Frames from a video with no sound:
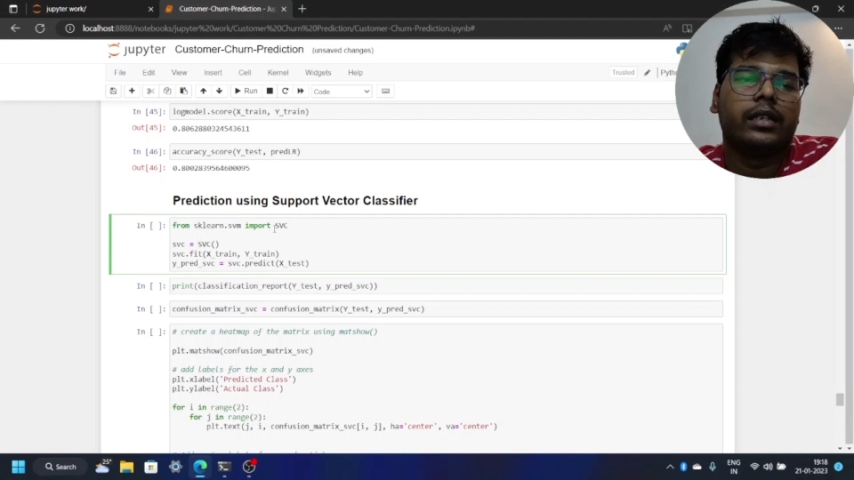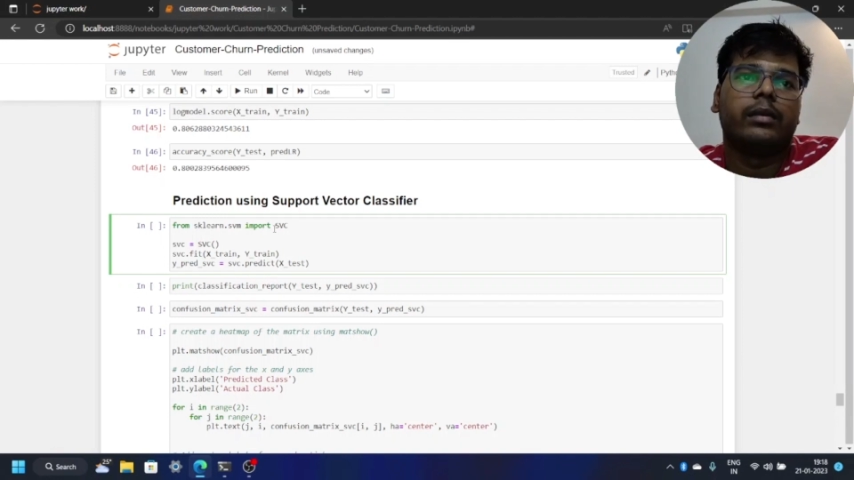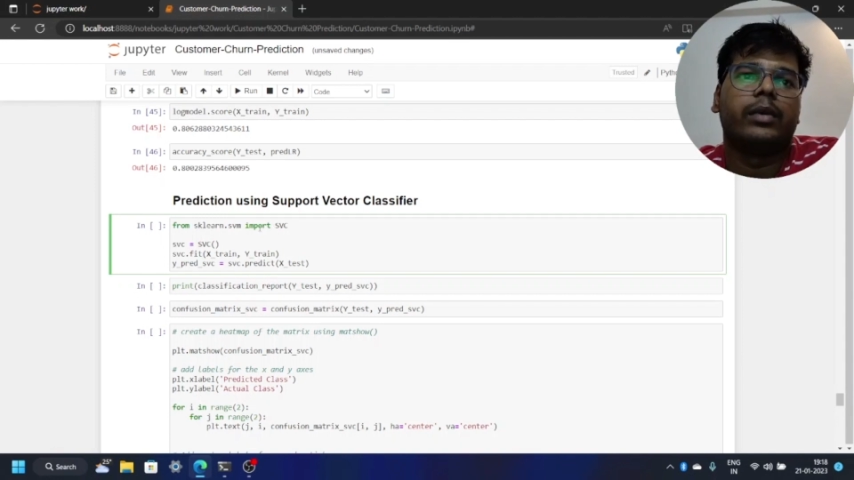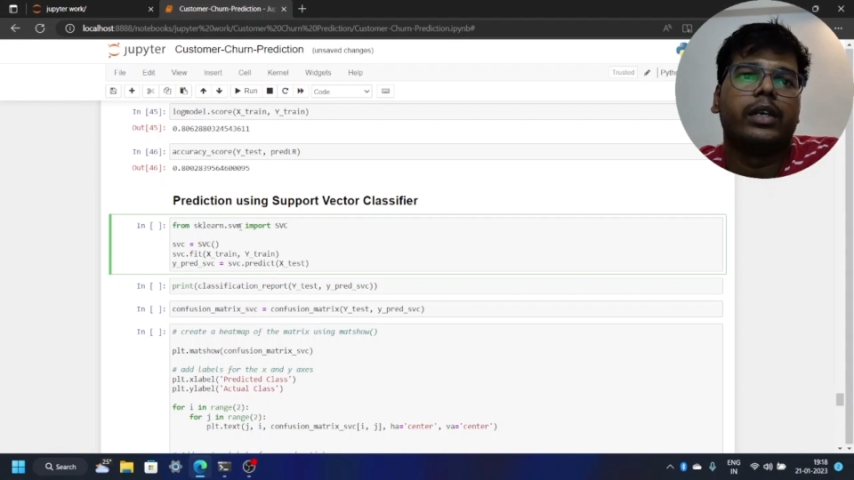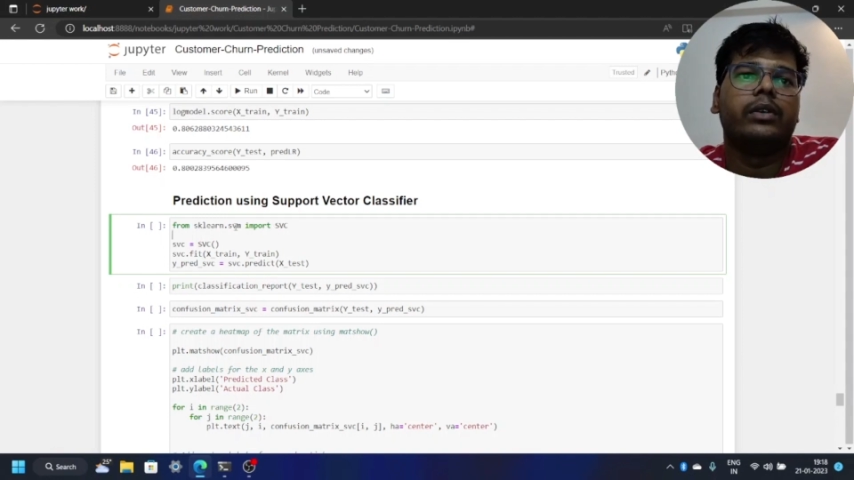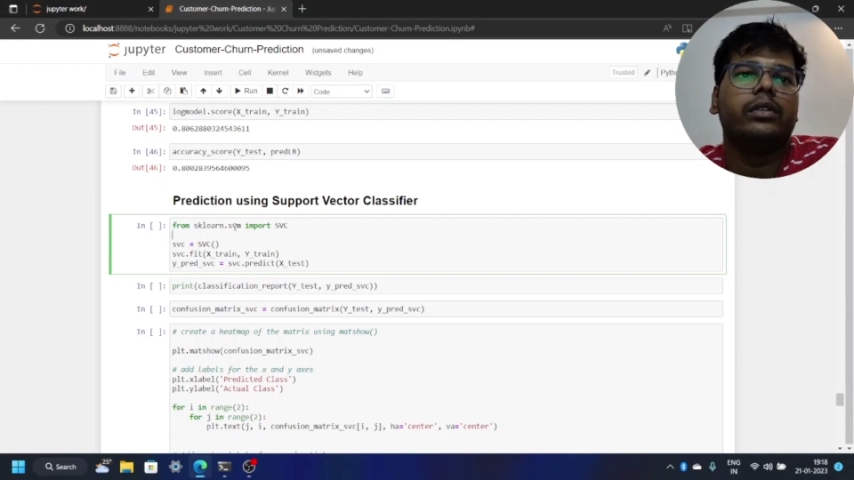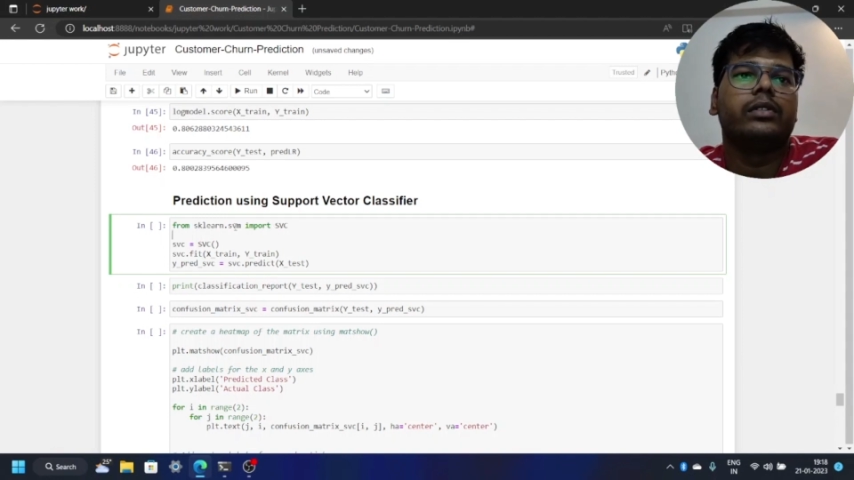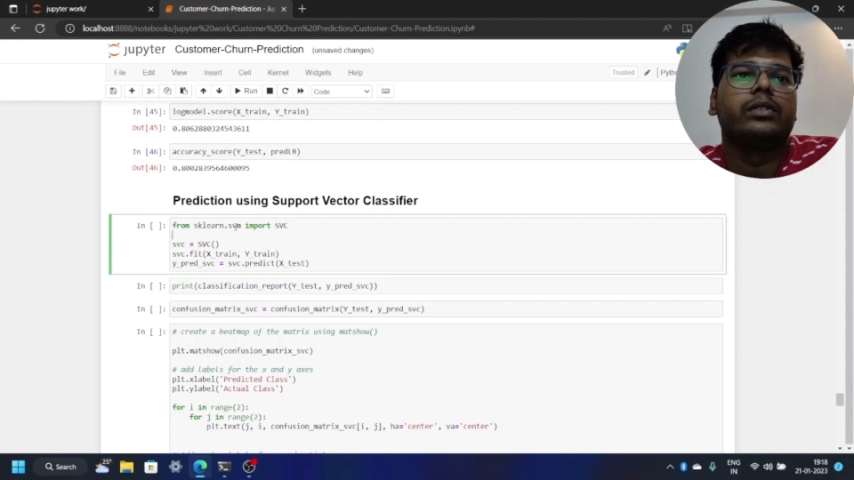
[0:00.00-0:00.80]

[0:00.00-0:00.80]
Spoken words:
module.